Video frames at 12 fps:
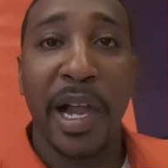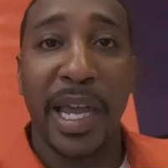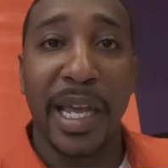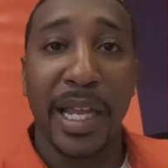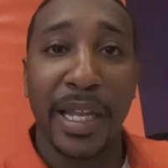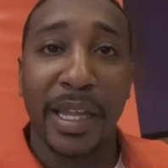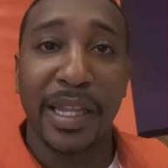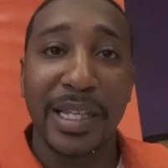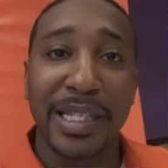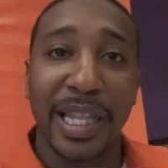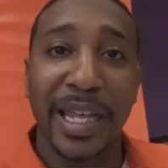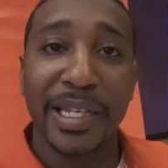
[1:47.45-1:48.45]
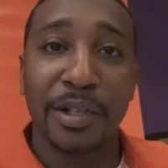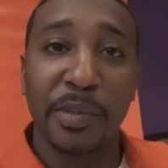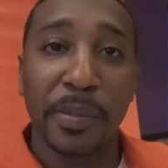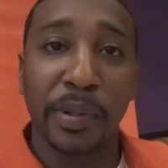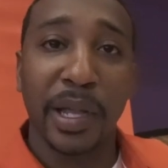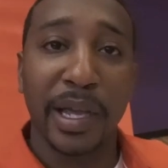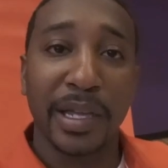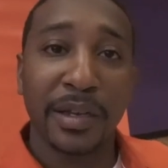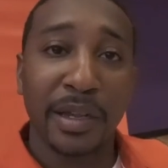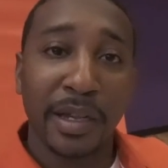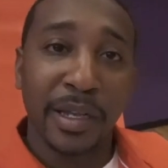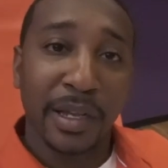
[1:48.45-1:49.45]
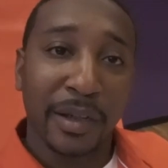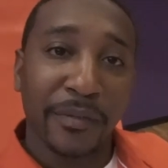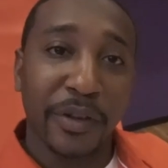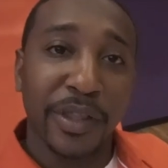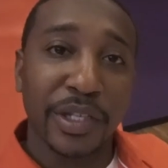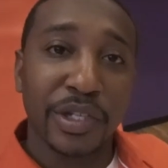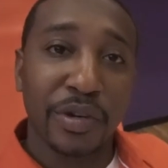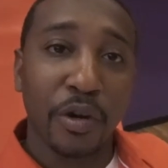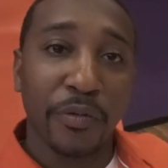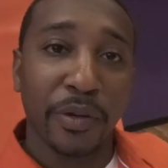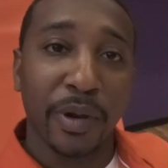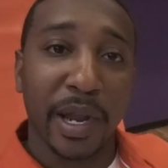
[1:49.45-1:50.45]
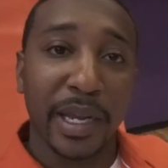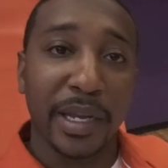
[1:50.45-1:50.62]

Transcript: And these ladies will be playing for this trophy right